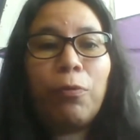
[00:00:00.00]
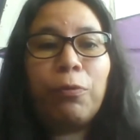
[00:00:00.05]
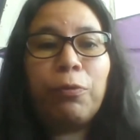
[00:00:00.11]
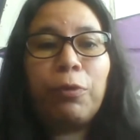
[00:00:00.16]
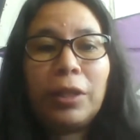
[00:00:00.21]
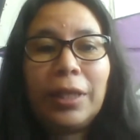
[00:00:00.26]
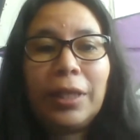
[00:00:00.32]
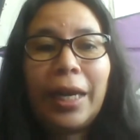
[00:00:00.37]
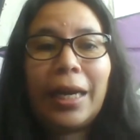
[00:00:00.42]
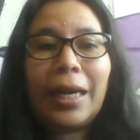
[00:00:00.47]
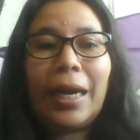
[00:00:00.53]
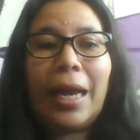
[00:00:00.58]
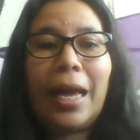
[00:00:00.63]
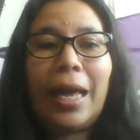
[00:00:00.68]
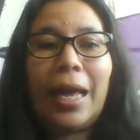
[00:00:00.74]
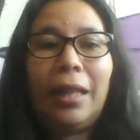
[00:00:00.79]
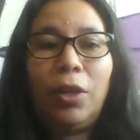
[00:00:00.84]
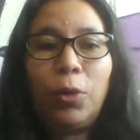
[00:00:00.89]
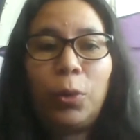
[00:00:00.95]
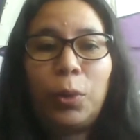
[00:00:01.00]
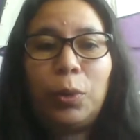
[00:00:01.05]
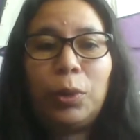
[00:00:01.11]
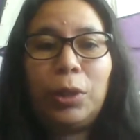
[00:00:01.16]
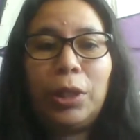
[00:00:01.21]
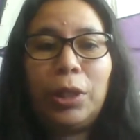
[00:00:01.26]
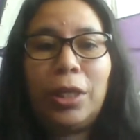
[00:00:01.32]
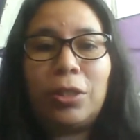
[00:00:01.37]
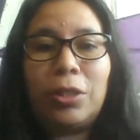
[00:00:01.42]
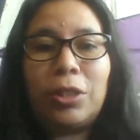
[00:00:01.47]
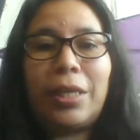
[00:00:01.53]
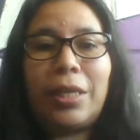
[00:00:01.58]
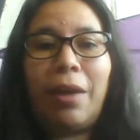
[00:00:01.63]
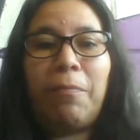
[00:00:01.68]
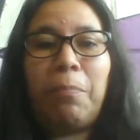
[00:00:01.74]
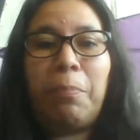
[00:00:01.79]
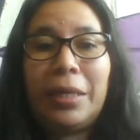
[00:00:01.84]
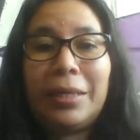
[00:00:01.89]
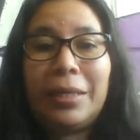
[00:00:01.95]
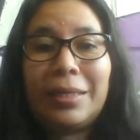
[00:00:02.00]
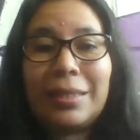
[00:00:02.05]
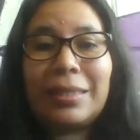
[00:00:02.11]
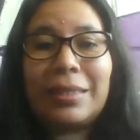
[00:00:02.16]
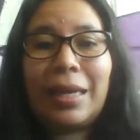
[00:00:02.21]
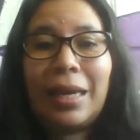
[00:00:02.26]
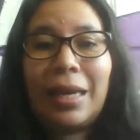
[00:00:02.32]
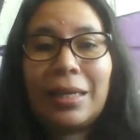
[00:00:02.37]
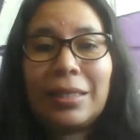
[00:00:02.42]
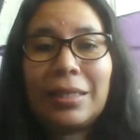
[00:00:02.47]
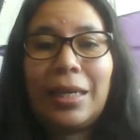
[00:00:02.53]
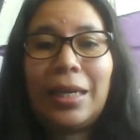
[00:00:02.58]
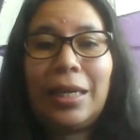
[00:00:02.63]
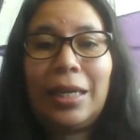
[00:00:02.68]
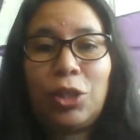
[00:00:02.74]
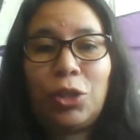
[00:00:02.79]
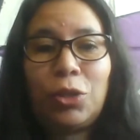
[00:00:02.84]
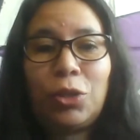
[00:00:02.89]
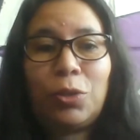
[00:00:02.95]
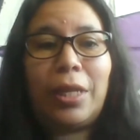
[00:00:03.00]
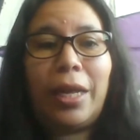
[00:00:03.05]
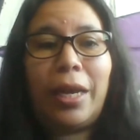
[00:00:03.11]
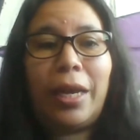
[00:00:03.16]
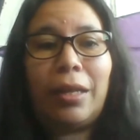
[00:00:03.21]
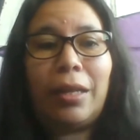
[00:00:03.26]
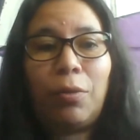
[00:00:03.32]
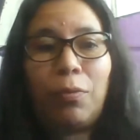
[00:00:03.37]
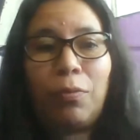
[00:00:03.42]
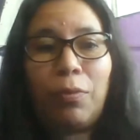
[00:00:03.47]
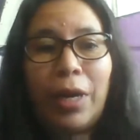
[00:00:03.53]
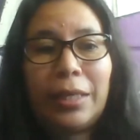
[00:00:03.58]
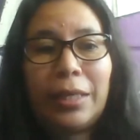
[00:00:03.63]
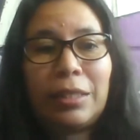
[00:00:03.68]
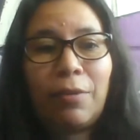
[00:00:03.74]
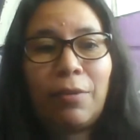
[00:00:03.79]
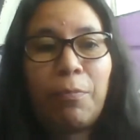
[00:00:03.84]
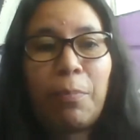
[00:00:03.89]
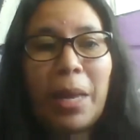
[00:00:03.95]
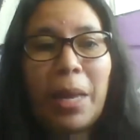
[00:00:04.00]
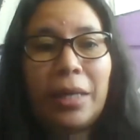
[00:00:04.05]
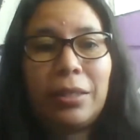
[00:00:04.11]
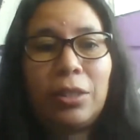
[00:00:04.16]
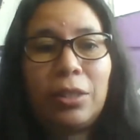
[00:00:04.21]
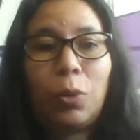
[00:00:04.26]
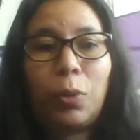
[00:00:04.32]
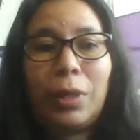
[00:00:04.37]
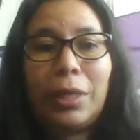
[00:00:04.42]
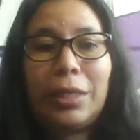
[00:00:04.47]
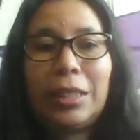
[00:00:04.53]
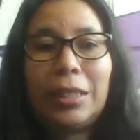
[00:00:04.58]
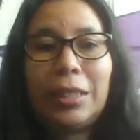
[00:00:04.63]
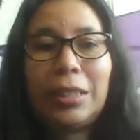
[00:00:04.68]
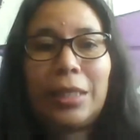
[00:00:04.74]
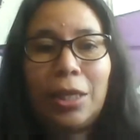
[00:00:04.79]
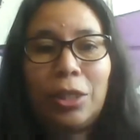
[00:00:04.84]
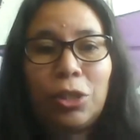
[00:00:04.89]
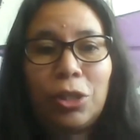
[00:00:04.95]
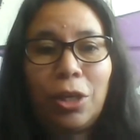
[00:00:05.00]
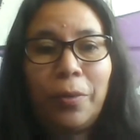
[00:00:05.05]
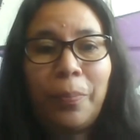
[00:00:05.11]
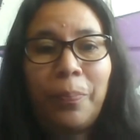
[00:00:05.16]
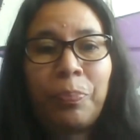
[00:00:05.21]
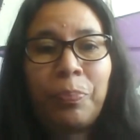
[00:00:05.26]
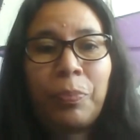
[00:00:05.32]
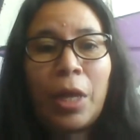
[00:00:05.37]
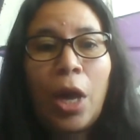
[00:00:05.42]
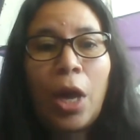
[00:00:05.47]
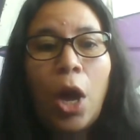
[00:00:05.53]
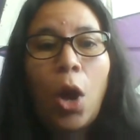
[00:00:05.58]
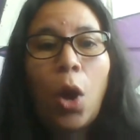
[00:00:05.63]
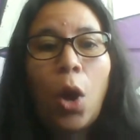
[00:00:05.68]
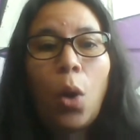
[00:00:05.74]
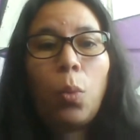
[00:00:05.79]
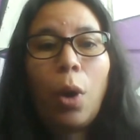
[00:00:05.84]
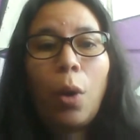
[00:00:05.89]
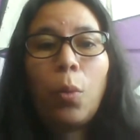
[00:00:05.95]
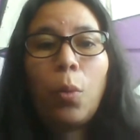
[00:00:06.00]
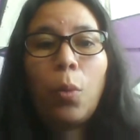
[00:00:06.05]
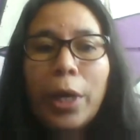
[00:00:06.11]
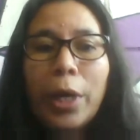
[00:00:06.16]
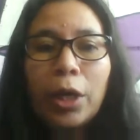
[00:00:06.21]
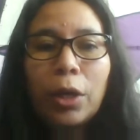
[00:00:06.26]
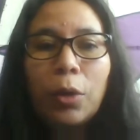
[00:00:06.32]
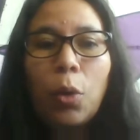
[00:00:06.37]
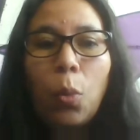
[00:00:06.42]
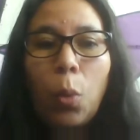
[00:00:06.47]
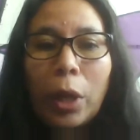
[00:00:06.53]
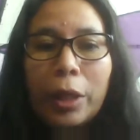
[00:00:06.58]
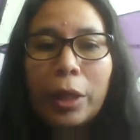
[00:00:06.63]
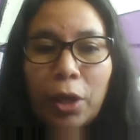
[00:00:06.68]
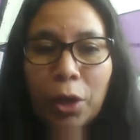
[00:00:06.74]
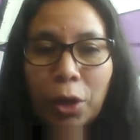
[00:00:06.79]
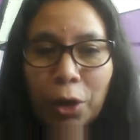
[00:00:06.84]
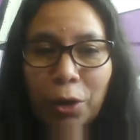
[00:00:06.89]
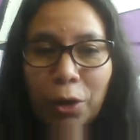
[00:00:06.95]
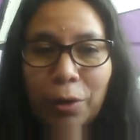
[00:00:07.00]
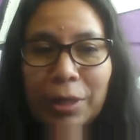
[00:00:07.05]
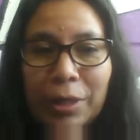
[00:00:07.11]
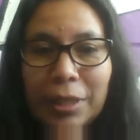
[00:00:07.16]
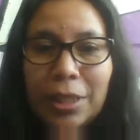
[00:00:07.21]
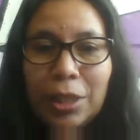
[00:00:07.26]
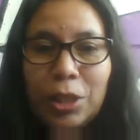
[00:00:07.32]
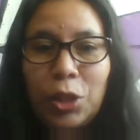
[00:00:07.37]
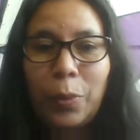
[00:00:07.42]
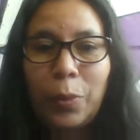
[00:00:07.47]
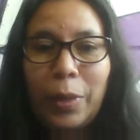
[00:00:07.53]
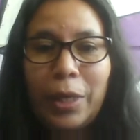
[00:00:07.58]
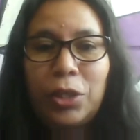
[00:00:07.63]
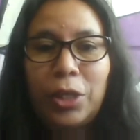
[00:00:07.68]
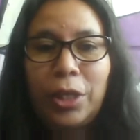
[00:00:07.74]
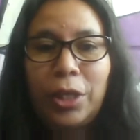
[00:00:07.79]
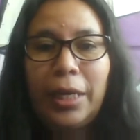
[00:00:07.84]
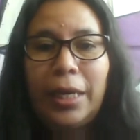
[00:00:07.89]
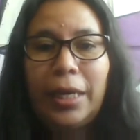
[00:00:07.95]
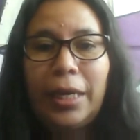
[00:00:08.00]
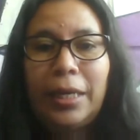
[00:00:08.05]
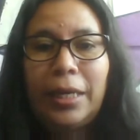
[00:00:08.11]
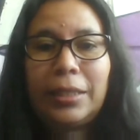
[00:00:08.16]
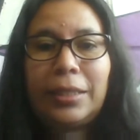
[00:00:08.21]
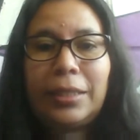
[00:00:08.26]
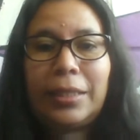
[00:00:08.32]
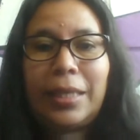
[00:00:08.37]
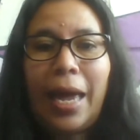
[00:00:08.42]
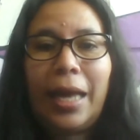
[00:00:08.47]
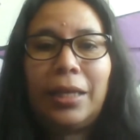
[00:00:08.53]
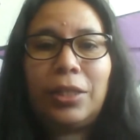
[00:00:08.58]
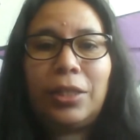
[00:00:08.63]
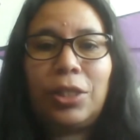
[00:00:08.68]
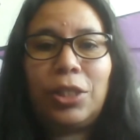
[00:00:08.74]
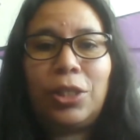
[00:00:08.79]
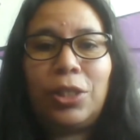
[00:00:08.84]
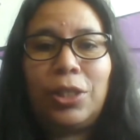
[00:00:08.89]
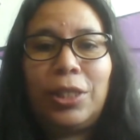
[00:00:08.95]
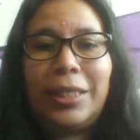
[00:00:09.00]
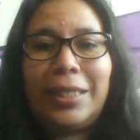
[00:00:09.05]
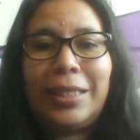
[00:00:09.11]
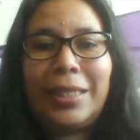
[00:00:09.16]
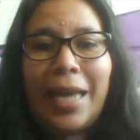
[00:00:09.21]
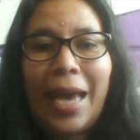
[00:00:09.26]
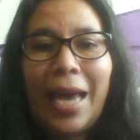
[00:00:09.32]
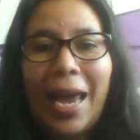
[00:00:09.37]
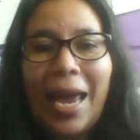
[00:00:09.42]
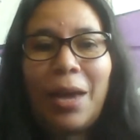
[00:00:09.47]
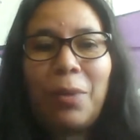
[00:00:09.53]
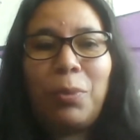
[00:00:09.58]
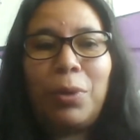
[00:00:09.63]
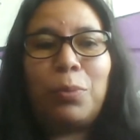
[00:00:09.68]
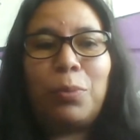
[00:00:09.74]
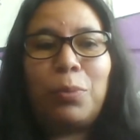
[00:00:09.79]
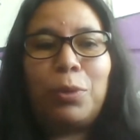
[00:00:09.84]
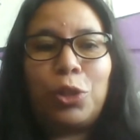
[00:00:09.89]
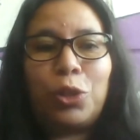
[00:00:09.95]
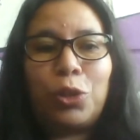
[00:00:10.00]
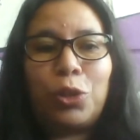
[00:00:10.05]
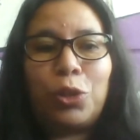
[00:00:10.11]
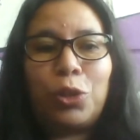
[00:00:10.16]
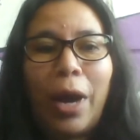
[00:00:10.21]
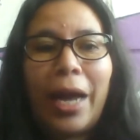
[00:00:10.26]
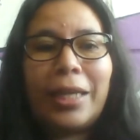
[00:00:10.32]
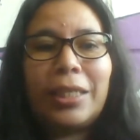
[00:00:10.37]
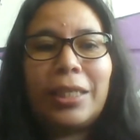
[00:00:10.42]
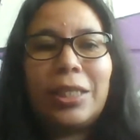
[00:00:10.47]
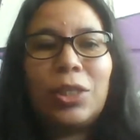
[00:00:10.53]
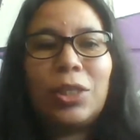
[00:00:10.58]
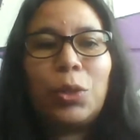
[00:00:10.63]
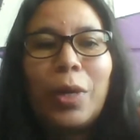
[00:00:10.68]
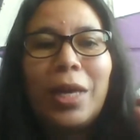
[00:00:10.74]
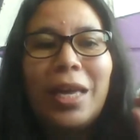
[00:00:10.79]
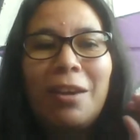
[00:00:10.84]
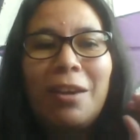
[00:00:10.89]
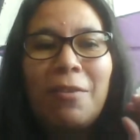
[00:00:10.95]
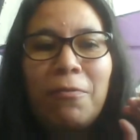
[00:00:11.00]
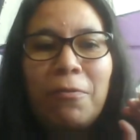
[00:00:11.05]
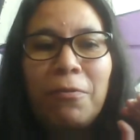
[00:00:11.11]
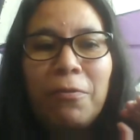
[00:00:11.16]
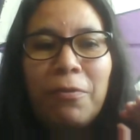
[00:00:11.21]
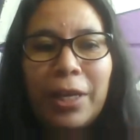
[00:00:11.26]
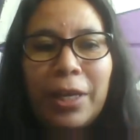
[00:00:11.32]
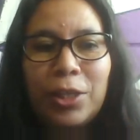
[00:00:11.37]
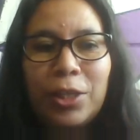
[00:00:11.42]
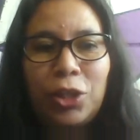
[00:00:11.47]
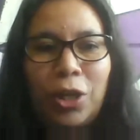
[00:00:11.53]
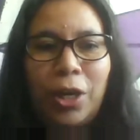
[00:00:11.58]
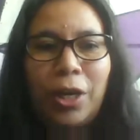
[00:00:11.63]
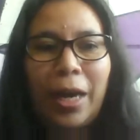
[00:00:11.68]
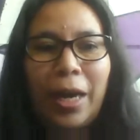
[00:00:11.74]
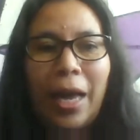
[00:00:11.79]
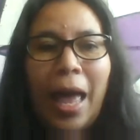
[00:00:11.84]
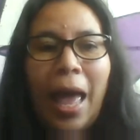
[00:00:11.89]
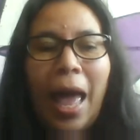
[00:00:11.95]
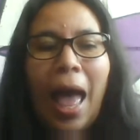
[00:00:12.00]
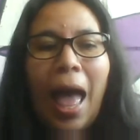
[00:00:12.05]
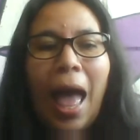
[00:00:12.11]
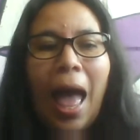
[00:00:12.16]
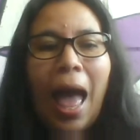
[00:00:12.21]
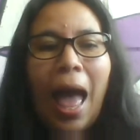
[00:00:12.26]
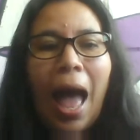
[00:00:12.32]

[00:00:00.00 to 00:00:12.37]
where frontline and local leaders have been discussing issues like the rise of mandatory detention, what the current situation is, and today we will try to envision